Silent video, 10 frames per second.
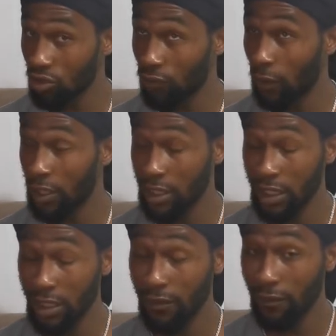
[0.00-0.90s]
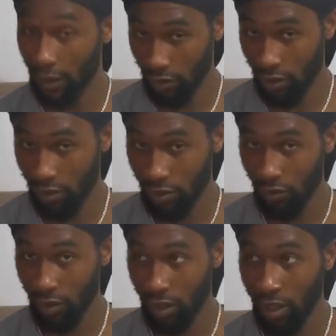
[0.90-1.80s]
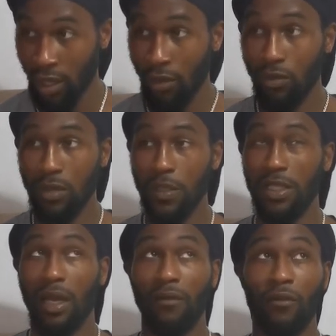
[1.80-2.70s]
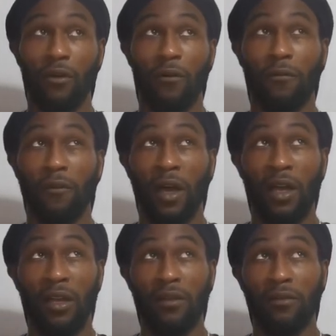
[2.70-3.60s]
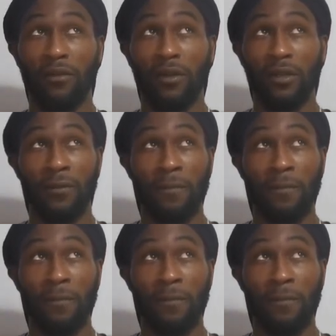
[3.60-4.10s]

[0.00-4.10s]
thirteen thousand, sorry, which means that I've got five,